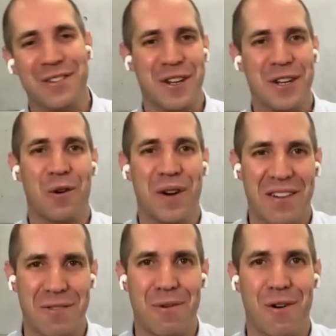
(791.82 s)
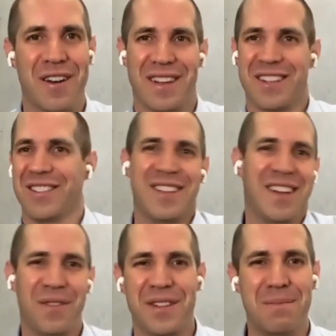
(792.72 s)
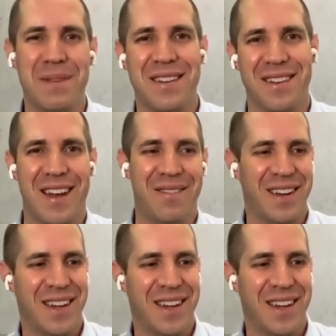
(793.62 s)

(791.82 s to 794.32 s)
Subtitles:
you go and have a party. Like, it's just time for some me time.